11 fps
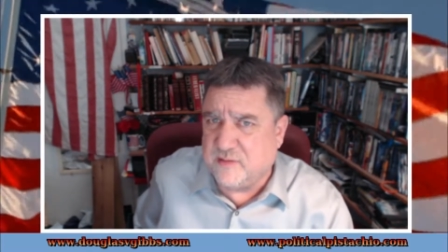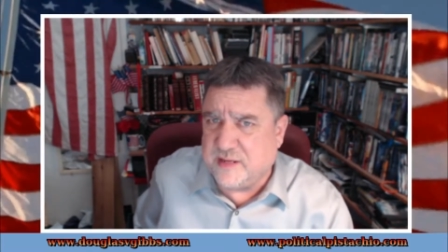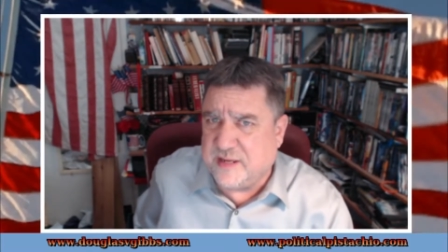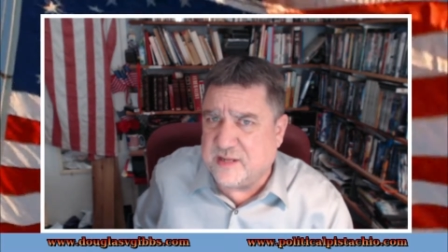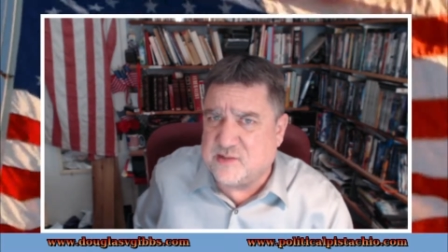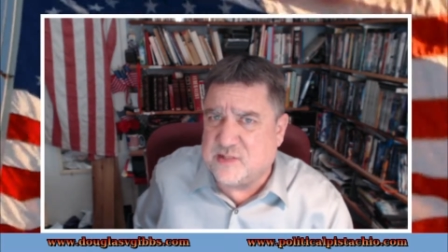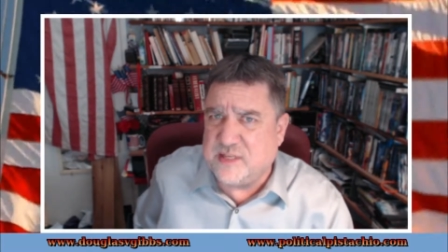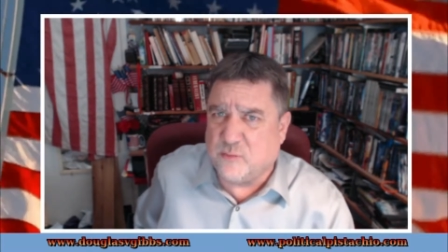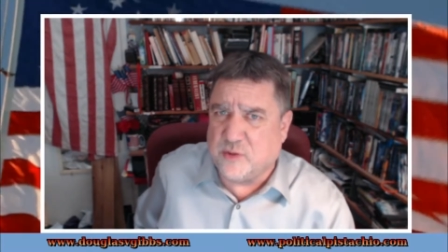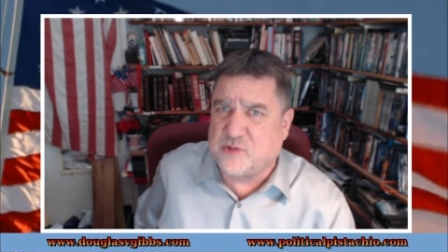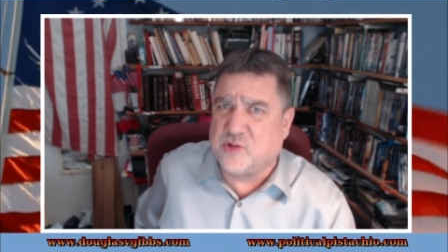against
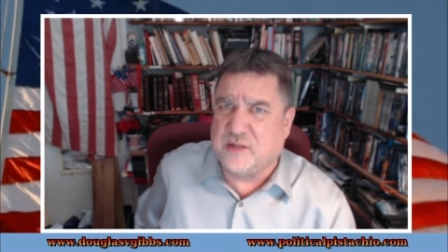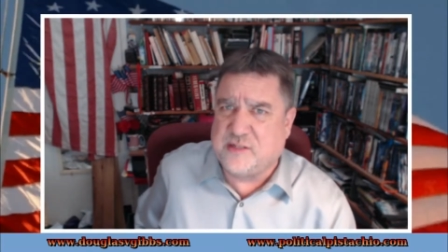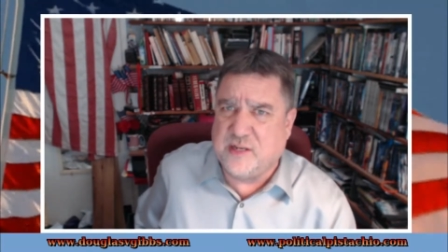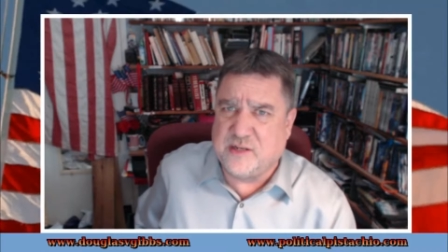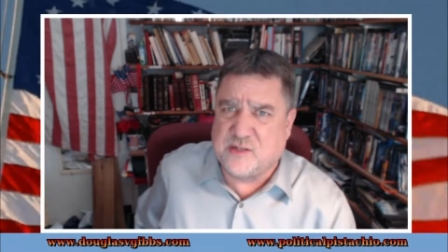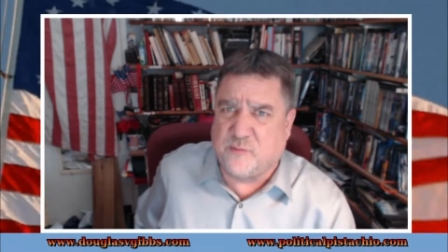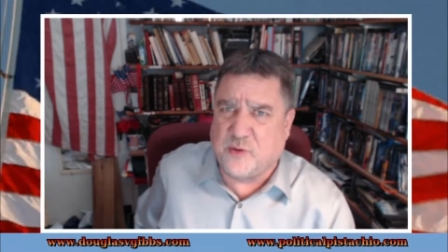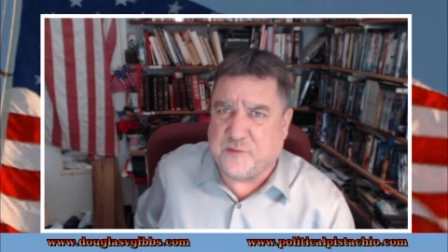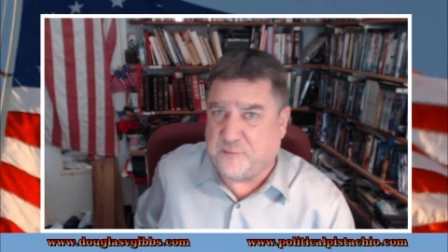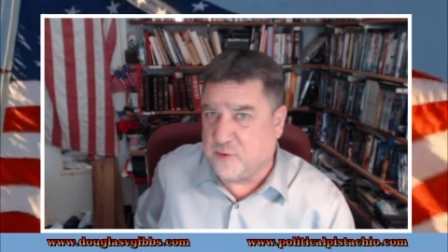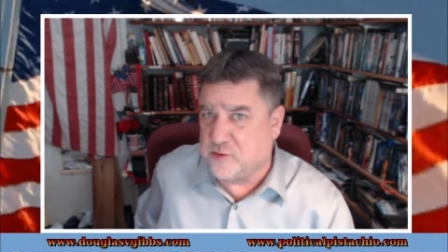the original intent of what
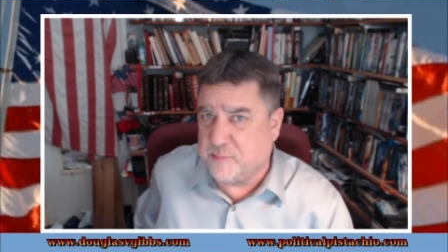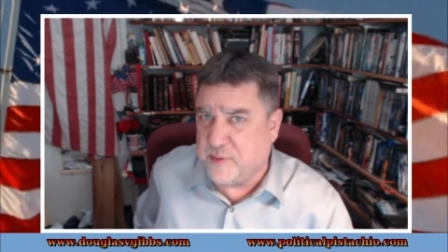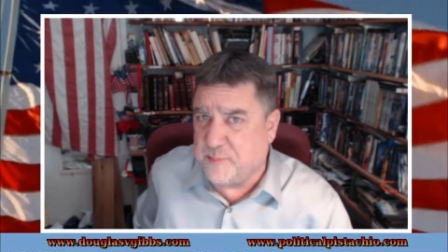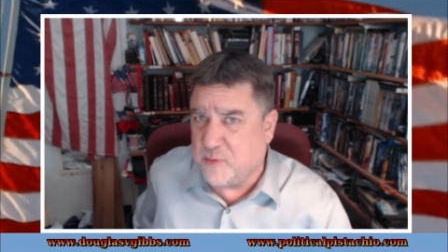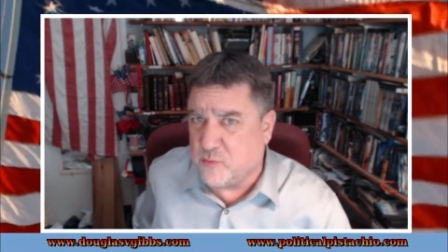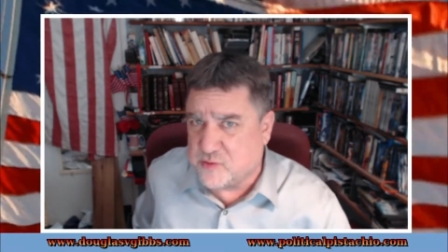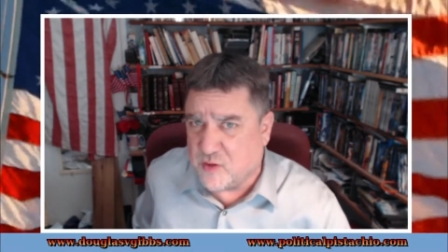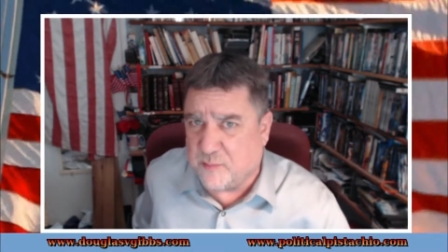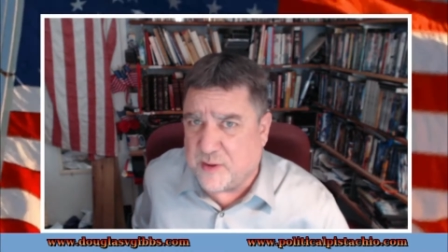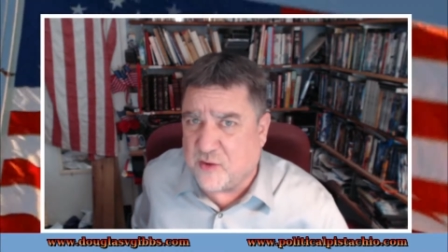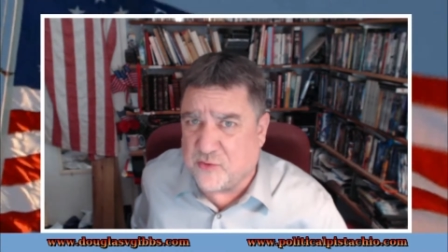the First Amendment was
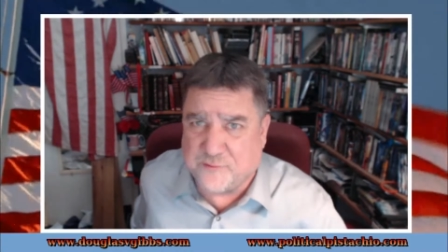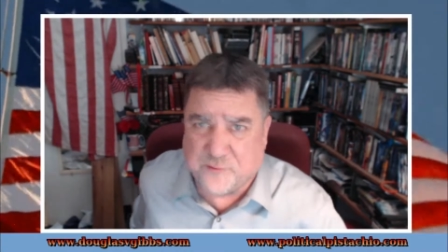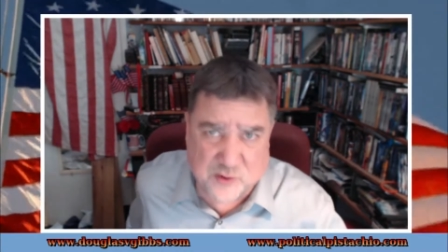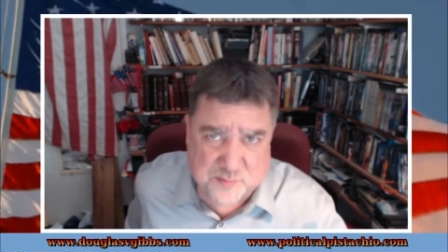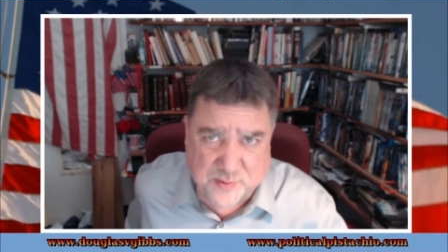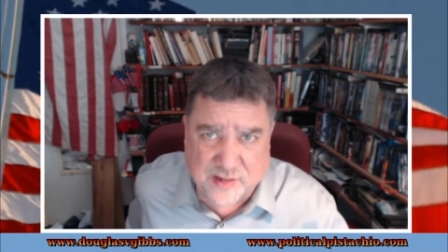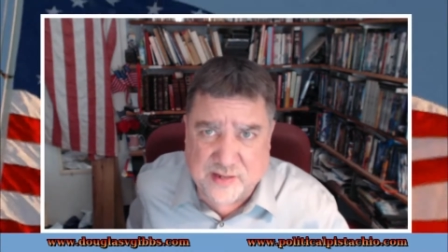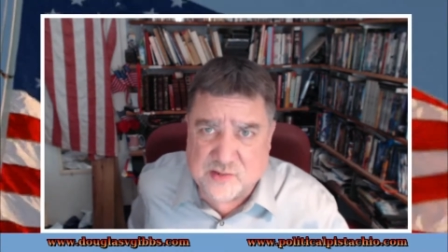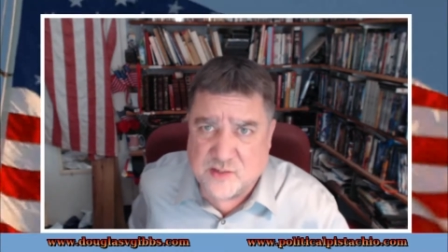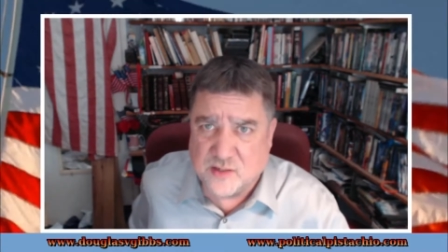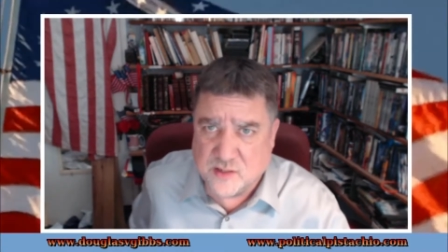all about in the first
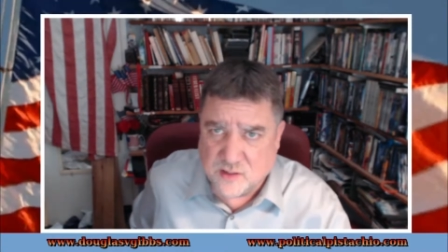place?